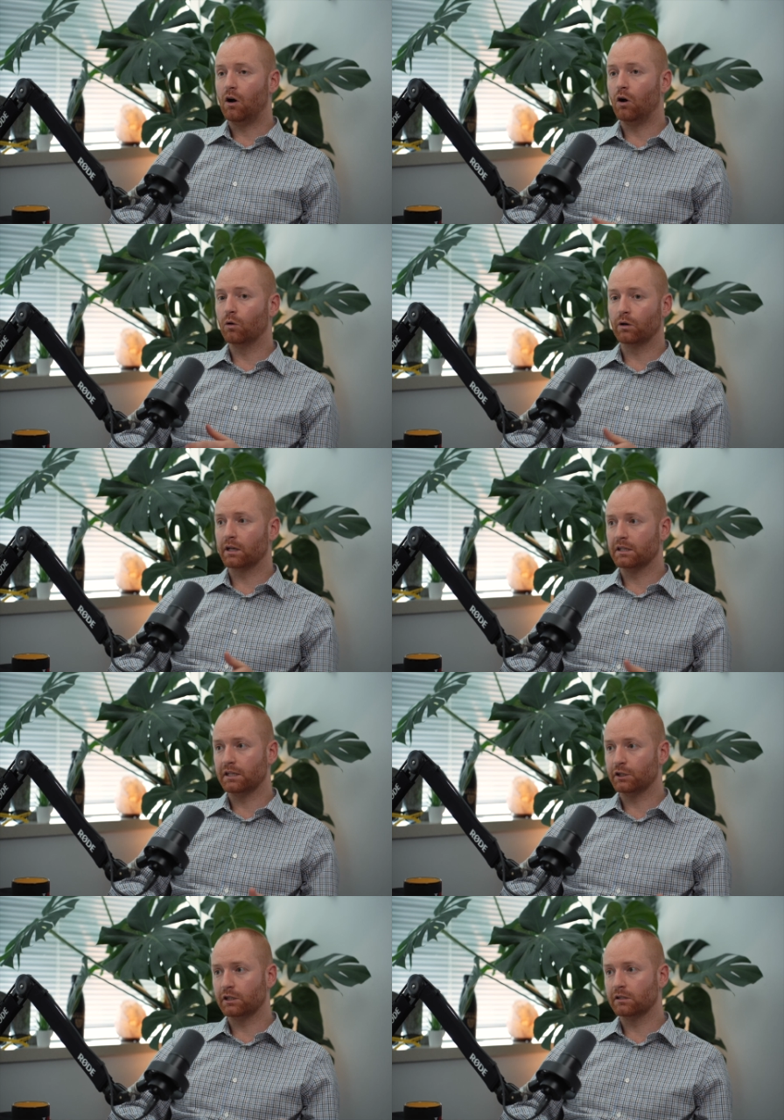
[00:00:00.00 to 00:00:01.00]
All
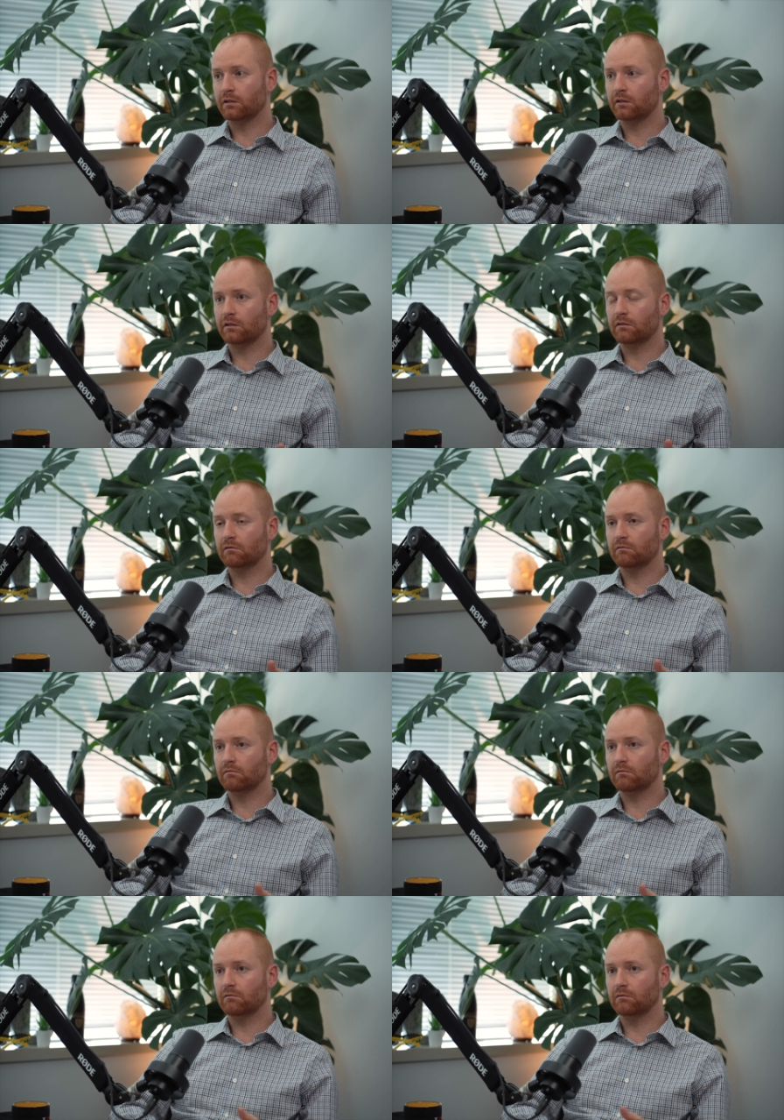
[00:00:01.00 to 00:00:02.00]
organizations,
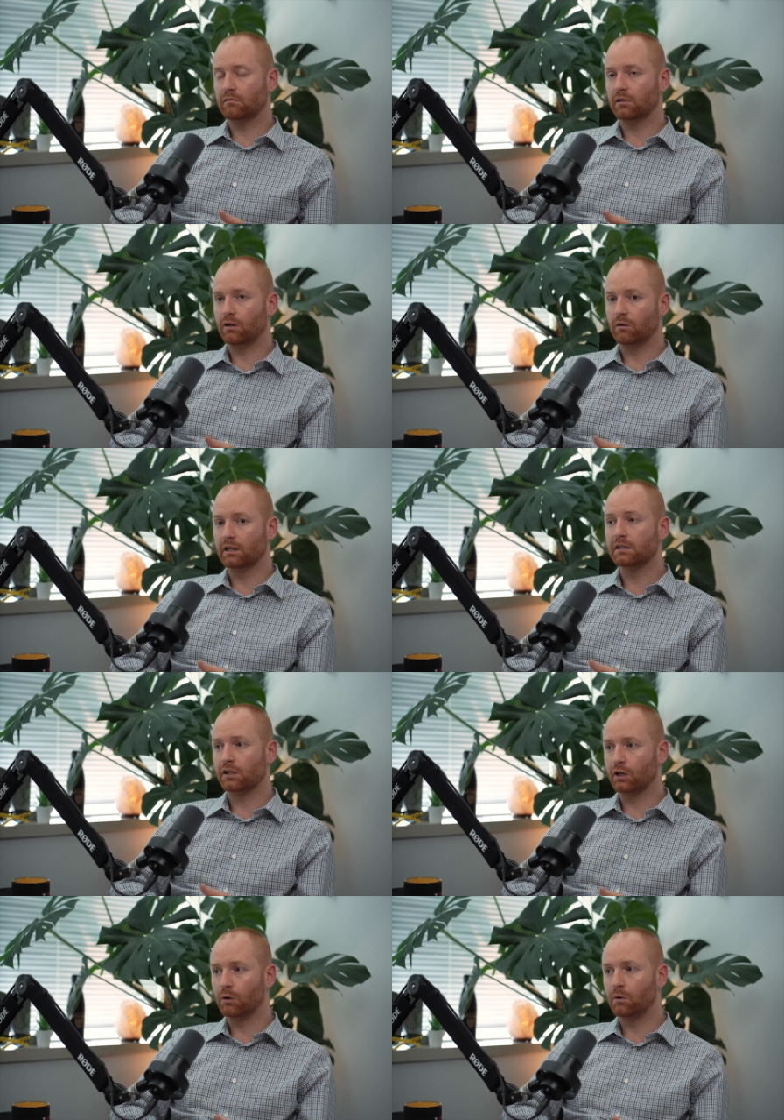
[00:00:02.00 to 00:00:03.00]
at least
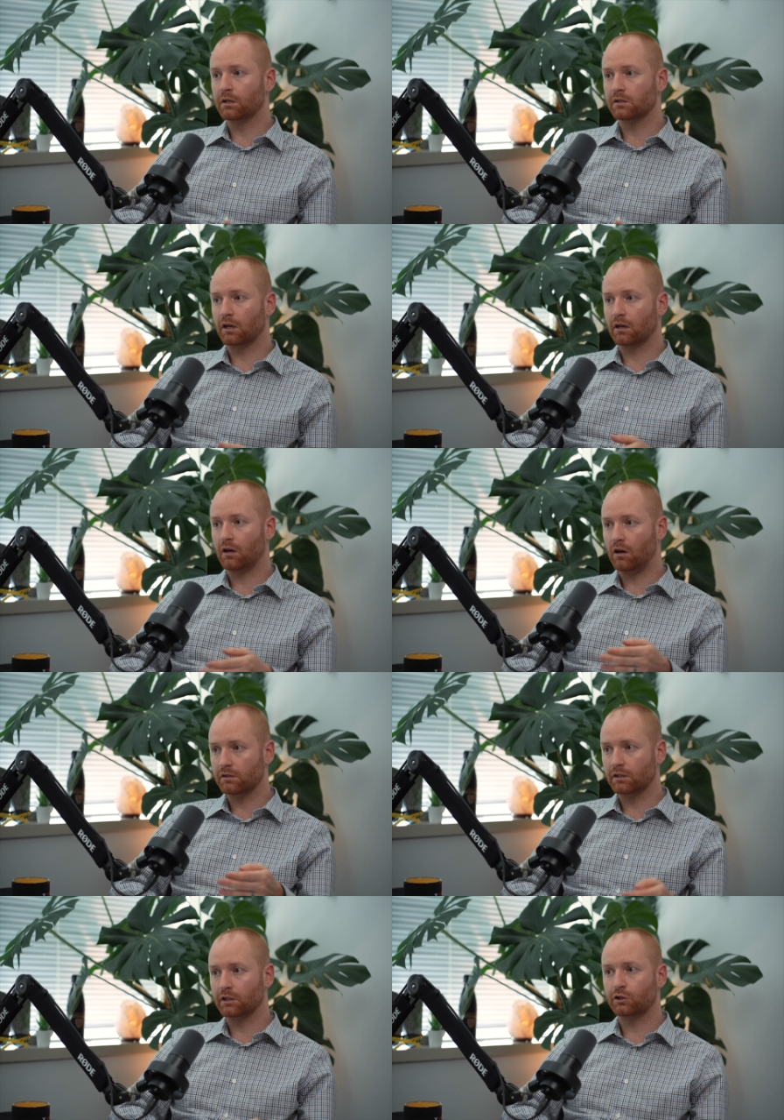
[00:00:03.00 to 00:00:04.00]
the good ones, are
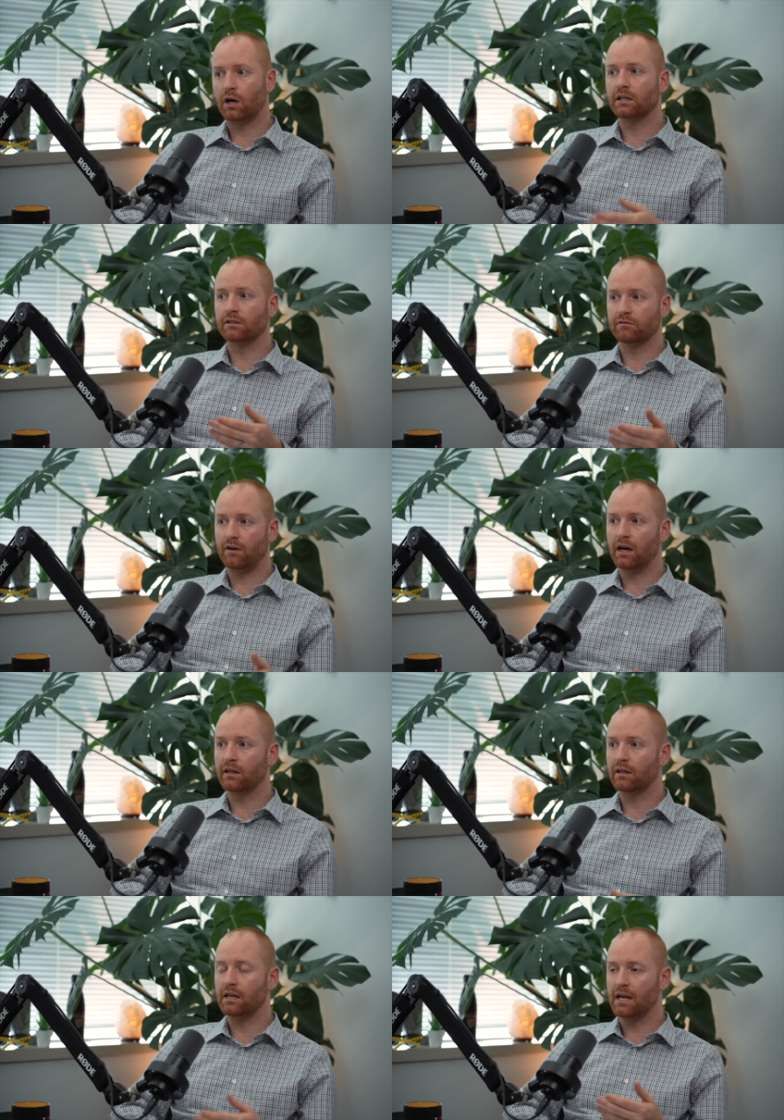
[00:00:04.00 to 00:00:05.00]
constantly trying to
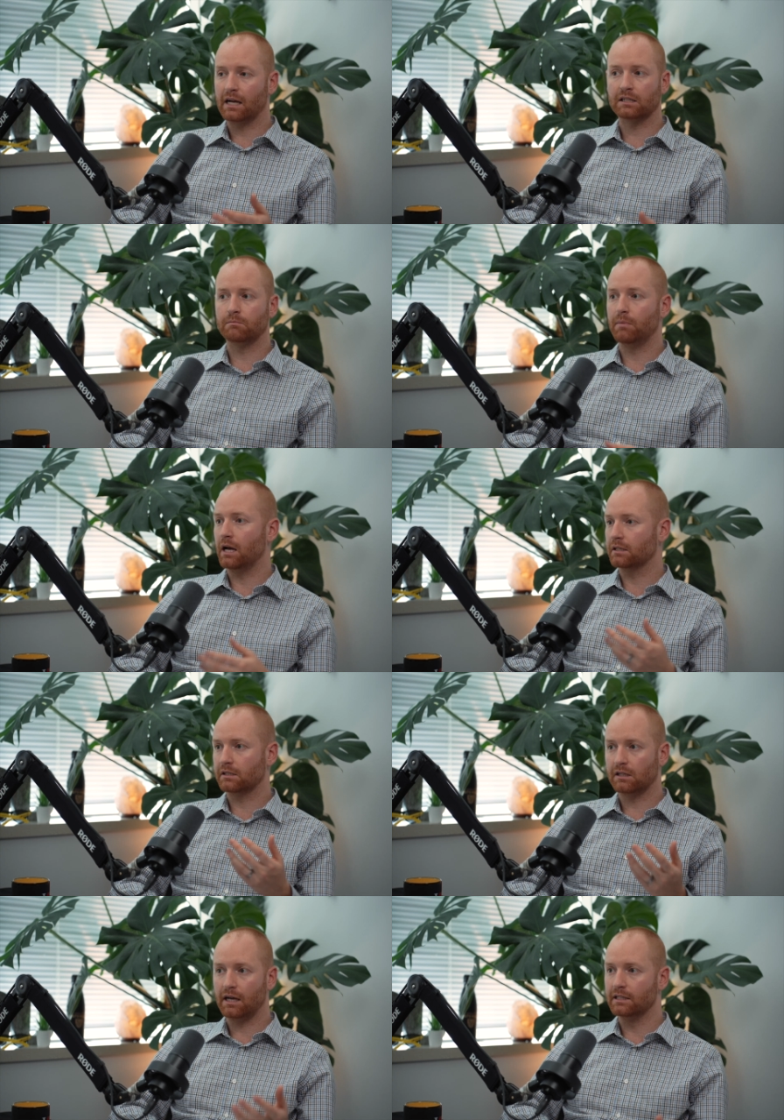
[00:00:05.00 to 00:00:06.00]
find the next
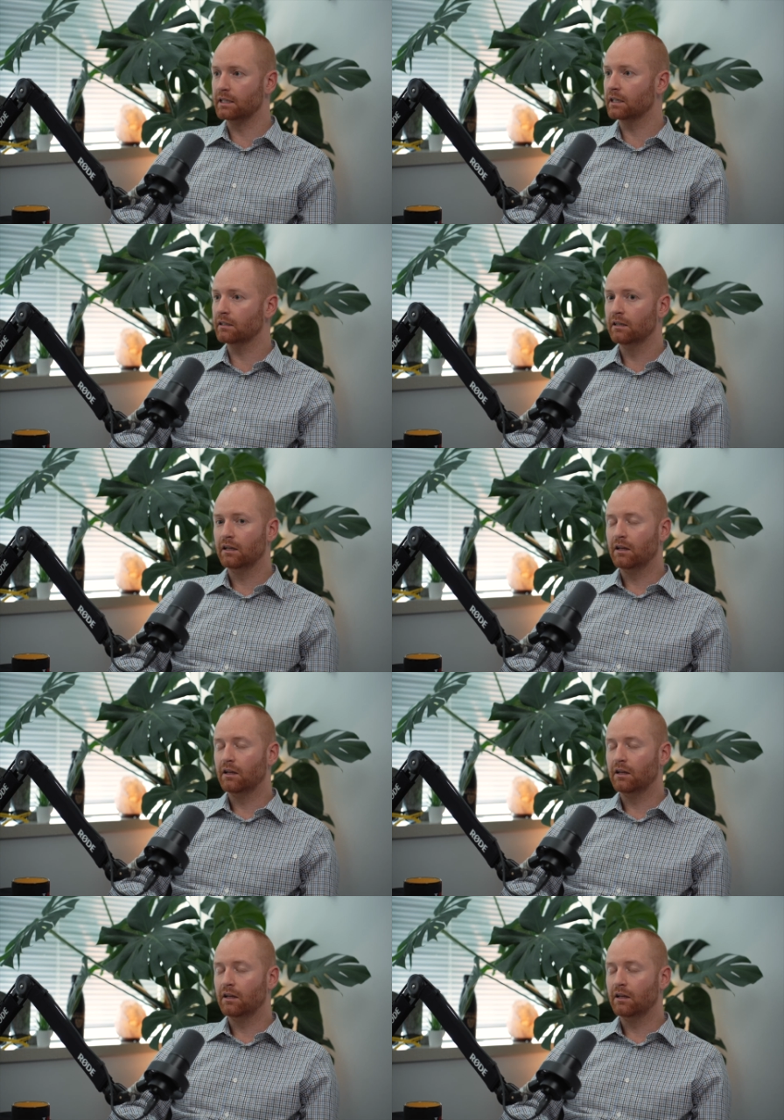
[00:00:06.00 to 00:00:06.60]
best idea.